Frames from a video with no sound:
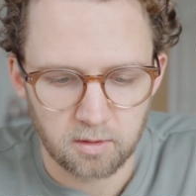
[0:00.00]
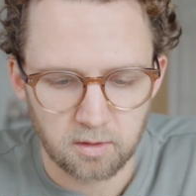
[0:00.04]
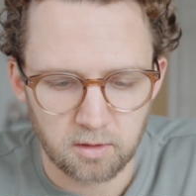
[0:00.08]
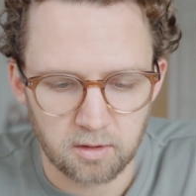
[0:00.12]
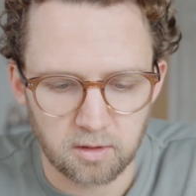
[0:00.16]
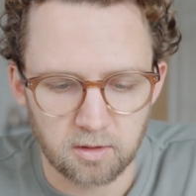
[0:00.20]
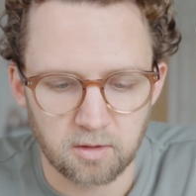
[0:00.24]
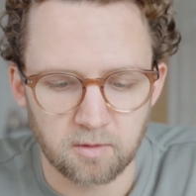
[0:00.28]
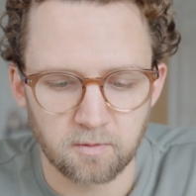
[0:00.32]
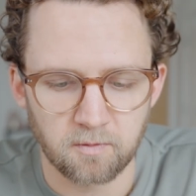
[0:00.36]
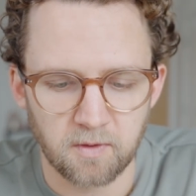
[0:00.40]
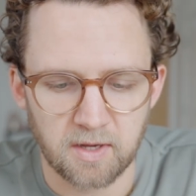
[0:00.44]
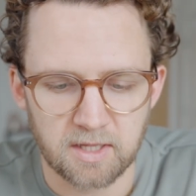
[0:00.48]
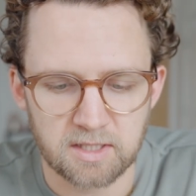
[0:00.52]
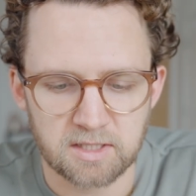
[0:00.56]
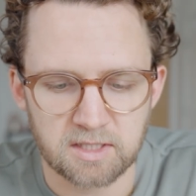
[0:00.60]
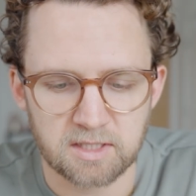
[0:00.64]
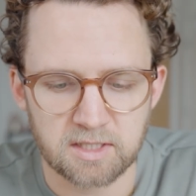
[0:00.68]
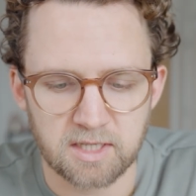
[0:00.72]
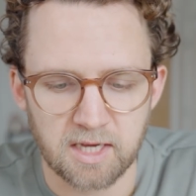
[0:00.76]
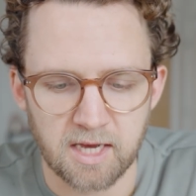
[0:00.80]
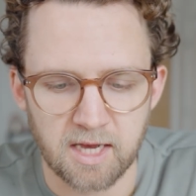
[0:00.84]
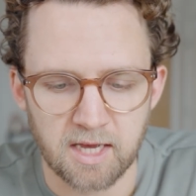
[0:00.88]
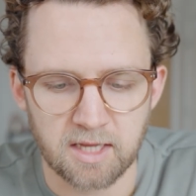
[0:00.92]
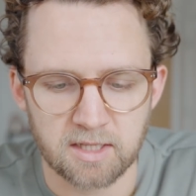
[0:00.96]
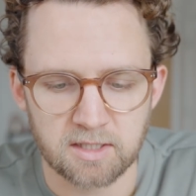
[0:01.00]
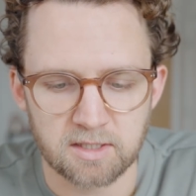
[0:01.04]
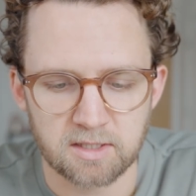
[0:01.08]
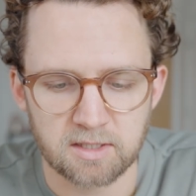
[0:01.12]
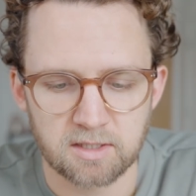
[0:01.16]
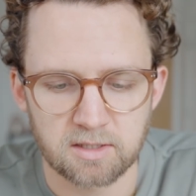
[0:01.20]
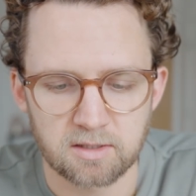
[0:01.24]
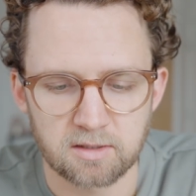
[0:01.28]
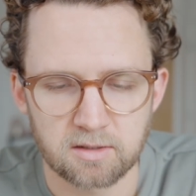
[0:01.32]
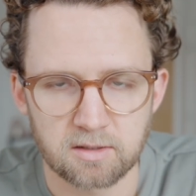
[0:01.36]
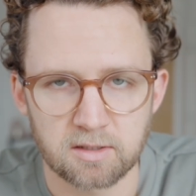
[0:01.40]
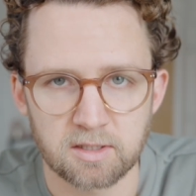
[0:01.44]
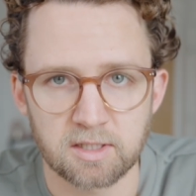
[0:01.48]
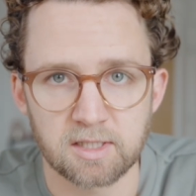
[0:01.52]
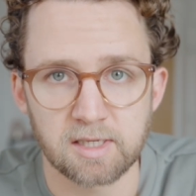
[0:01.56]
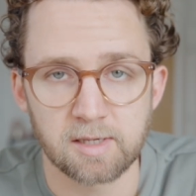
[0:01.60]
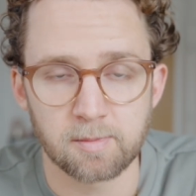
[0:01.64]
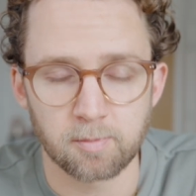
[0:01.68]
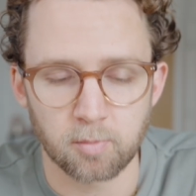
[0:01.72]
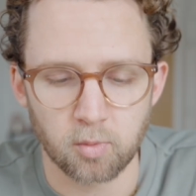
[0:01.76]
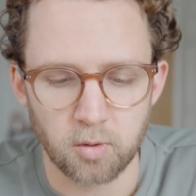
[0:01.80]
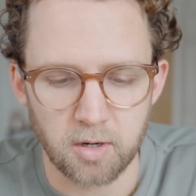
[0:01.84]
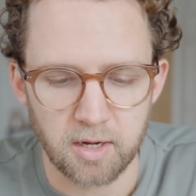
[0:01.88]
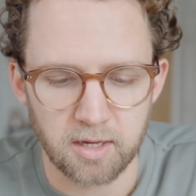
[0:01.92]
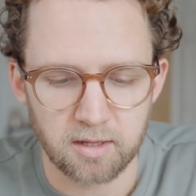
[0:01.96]
The defense stands,
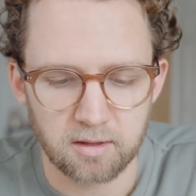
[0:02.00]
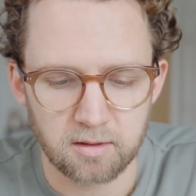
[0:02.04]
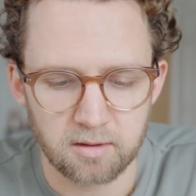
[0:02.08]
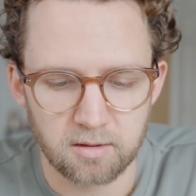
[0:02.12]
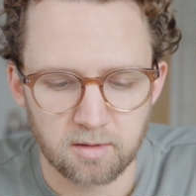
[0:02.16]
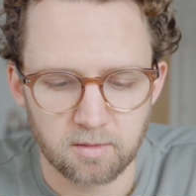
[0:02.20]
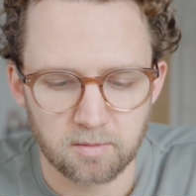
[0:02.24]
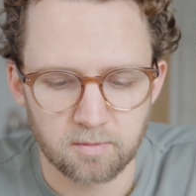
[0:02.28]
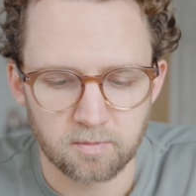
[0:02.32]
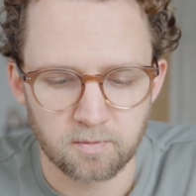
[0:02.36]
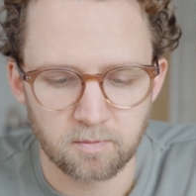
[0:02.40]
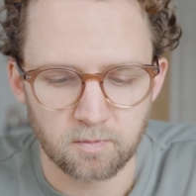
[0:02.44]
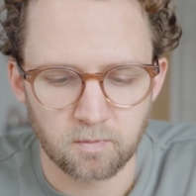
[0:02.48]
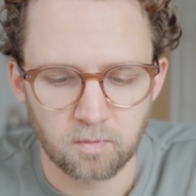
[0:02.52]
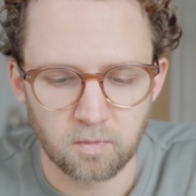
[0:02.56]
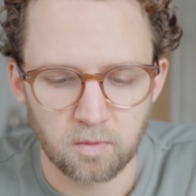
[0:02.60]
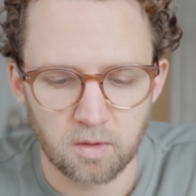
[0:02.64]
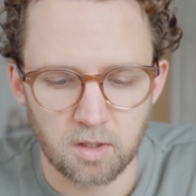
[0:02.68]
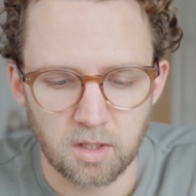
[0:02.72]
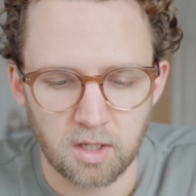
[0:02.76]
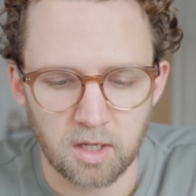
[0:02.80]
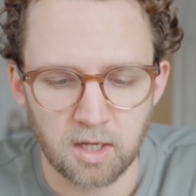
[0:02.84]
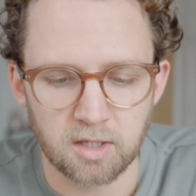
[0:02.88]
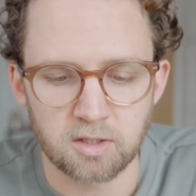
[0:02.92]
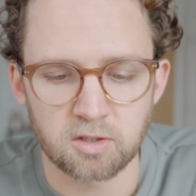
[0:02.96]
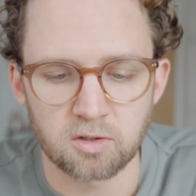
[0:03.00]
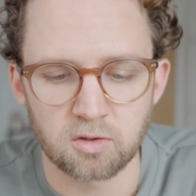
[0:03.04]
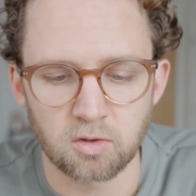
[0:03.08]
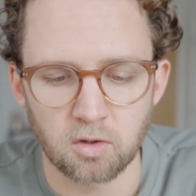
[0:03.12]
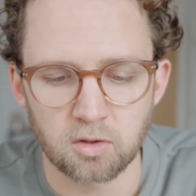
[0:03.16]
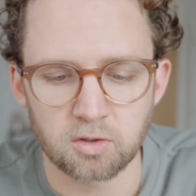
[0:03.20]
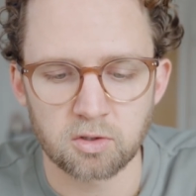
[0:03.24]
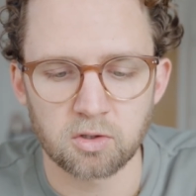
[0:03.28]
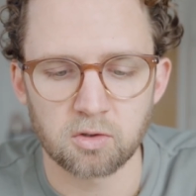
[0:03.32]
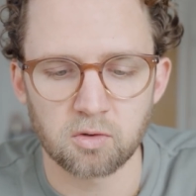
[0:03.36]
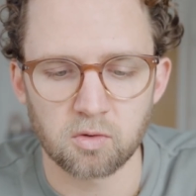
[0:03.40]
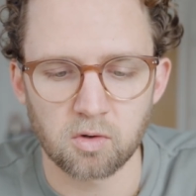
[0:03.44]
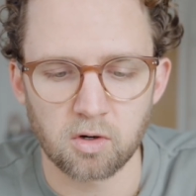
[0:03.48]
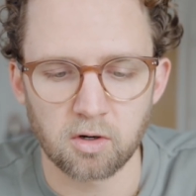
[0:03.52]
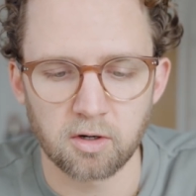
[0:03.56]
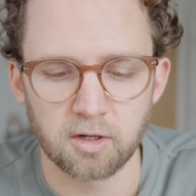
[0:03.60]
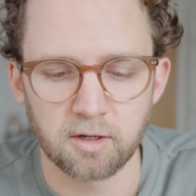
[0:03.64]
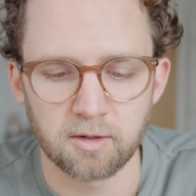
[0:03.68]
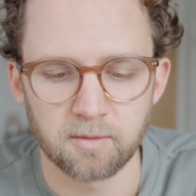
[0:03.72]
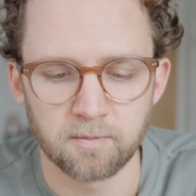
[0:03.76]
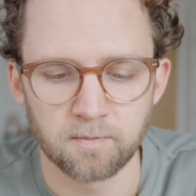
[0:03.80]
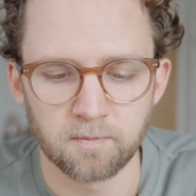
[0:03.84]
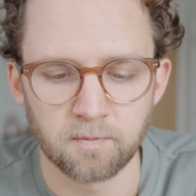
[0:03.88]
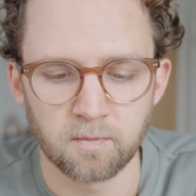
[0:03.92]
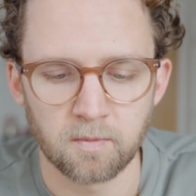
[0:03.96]
deep breath. I do not, Your Honor.
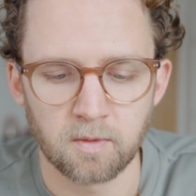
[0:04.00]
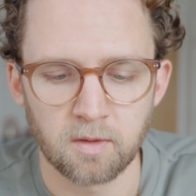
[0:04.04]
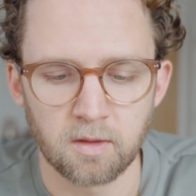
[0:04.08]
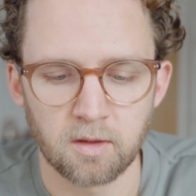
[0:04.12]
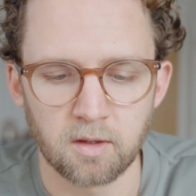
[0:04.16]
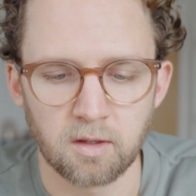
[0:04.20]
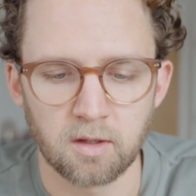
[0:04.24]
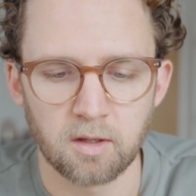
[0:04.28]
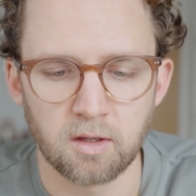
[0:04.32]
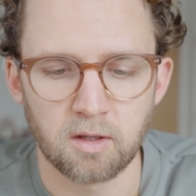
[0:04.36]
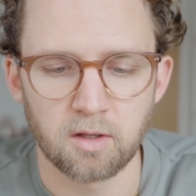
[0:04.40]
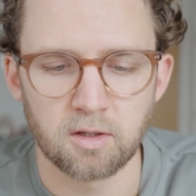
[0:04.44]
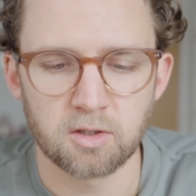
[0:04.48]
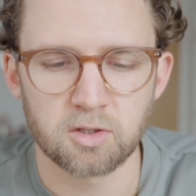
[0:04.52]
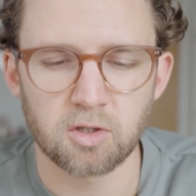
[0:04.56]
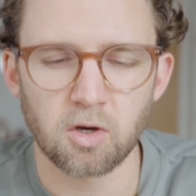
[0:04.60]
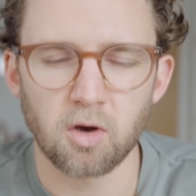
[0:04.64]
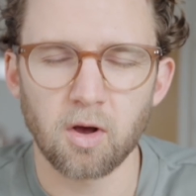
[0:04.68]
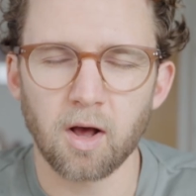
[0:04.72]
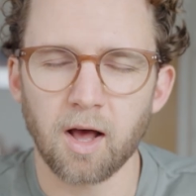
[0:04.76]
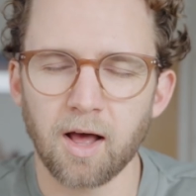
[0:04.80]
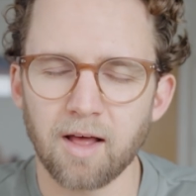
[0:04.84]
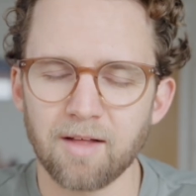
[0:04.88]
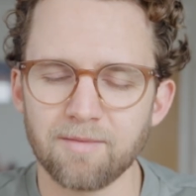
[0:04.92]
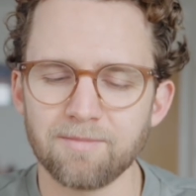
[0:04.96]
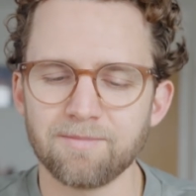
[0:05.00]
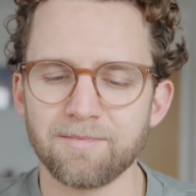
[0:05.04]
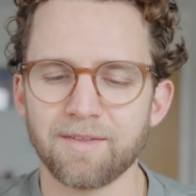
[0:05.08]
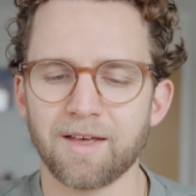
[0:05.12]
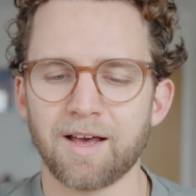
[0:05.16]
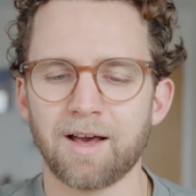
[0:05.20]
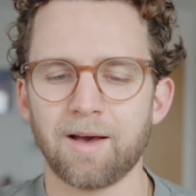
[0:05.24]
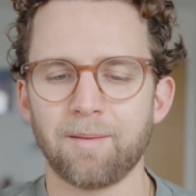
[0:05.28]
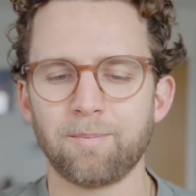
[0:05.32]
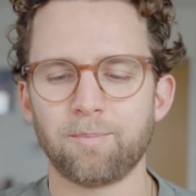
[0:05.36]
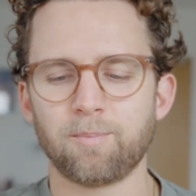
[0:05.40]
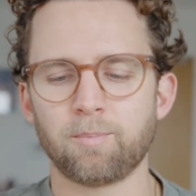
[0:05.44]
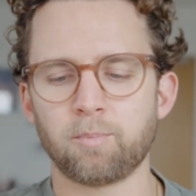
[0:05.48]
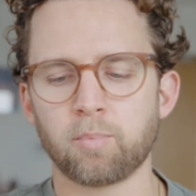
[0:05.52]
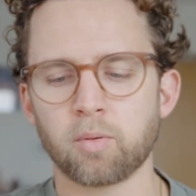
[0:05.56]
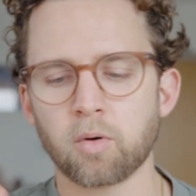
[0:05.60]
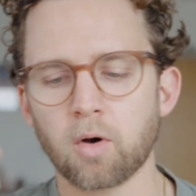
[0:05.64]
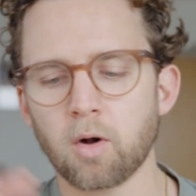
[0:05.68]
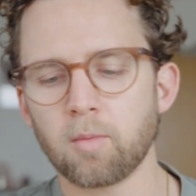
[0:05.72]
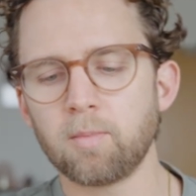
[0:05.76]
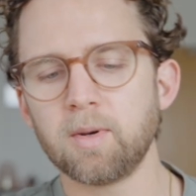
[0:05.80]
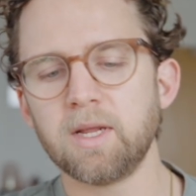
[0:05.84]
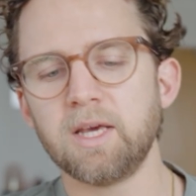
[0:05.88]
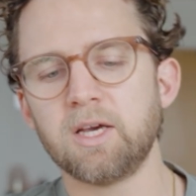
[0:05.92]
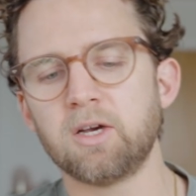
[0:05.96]
So I
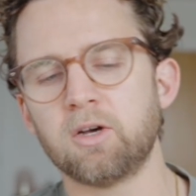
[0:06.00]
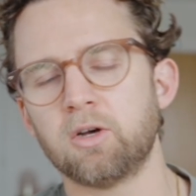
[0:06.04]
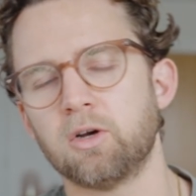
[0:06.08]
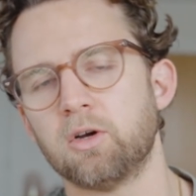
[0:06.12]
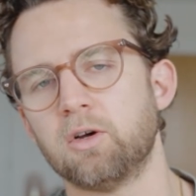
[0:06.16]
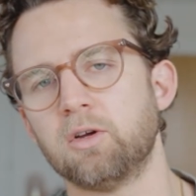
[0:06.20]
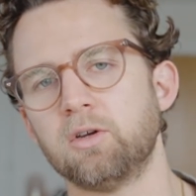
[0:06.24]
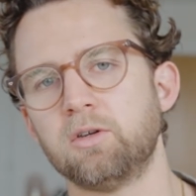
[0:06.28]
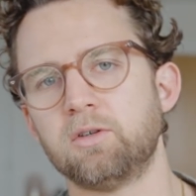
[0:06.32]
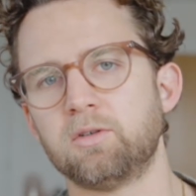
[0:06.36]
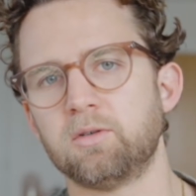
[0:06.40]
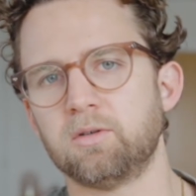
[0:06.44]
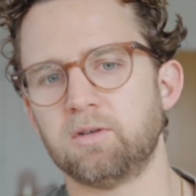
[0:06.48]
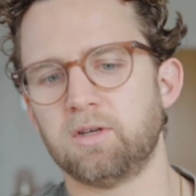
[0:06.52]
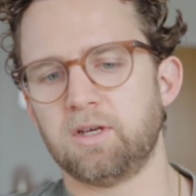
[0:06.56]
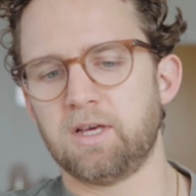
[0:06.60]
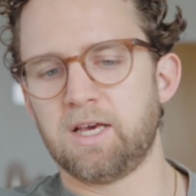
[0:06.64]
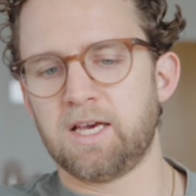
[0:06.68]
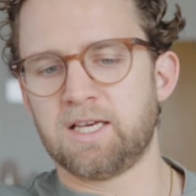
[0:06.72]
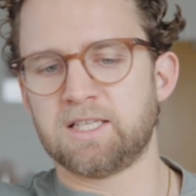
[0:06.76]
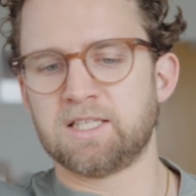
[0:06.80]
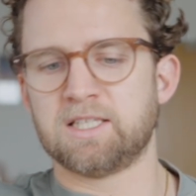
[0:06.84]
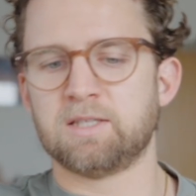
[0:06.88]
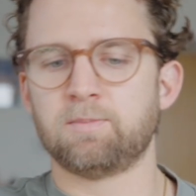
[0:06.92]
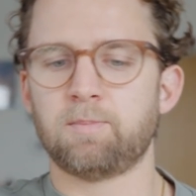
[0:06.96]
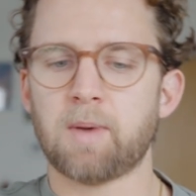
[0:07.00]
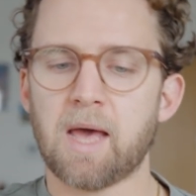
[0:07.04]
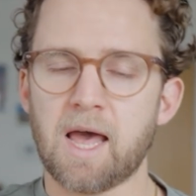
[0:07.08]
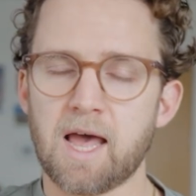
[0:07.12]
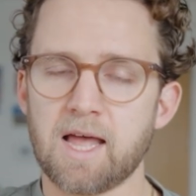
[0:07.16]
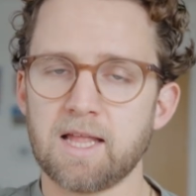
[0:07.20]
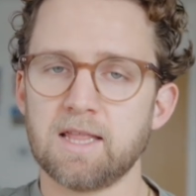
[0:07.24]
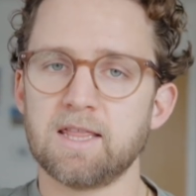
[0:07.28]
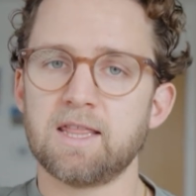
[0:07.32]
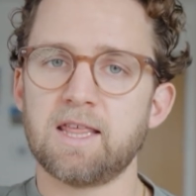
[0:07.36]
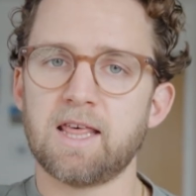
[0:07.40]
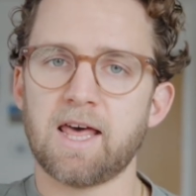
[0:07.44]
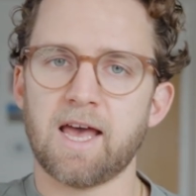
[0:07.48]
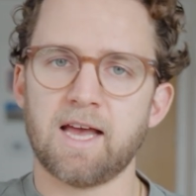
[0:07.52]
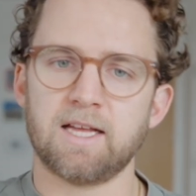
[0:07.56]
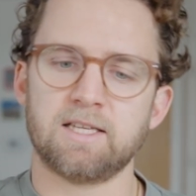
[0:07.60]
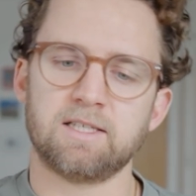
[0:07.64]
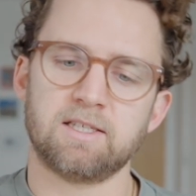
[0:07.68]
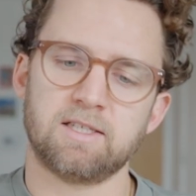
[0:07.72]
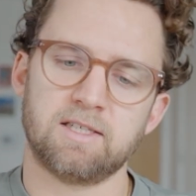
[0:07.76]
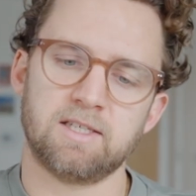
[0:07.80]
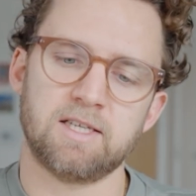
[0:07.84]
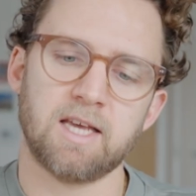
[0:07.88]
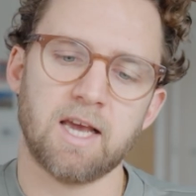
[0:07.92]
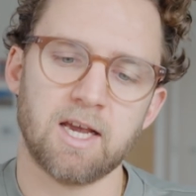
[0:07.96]
probably could expand that
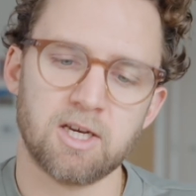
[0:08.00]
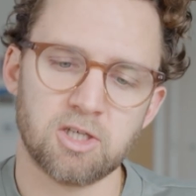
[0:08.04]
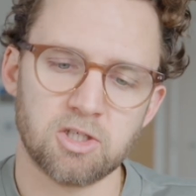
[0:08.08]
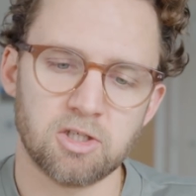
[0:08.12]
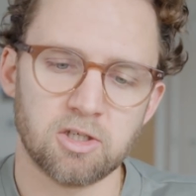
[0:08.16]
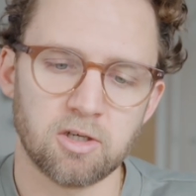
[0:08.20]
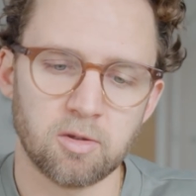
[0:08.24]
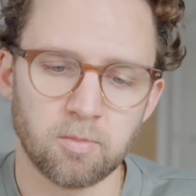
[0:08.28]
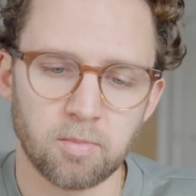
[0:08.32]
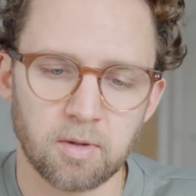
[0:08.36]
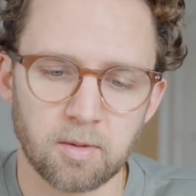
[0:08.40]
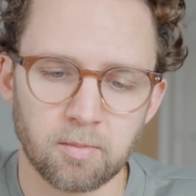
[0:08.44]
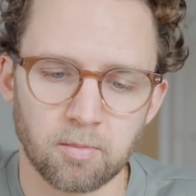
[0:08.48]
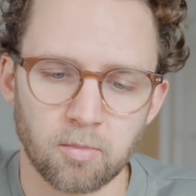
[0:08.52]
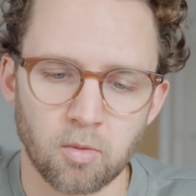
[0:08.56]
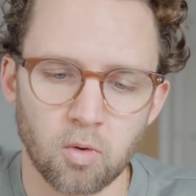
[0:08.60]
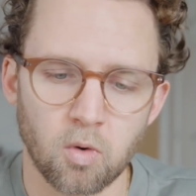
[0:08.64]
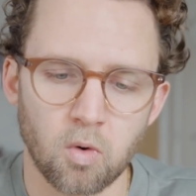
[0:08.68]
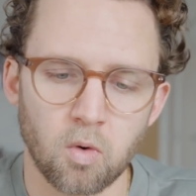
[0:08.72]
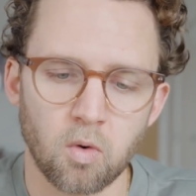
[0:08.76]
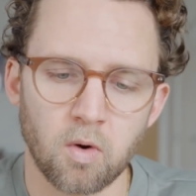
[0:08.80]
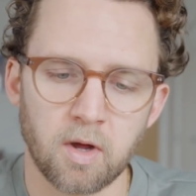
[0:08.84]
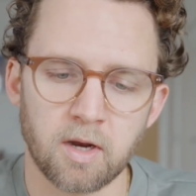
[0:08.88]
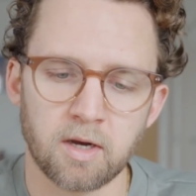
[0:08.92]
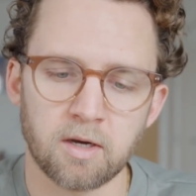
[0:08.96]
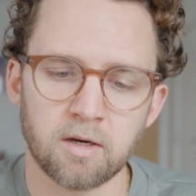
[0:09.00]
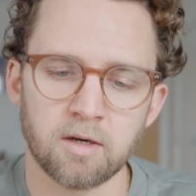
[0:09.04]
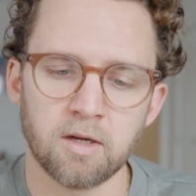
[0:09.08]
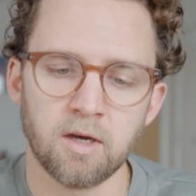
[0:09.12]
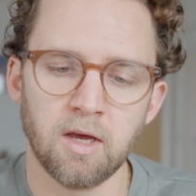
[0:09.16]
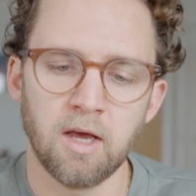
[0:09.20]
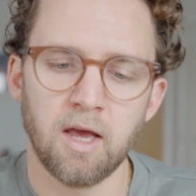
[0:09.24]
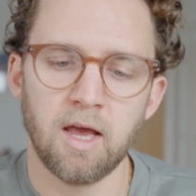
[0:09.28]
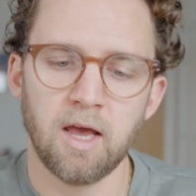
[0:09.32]
section a bit more and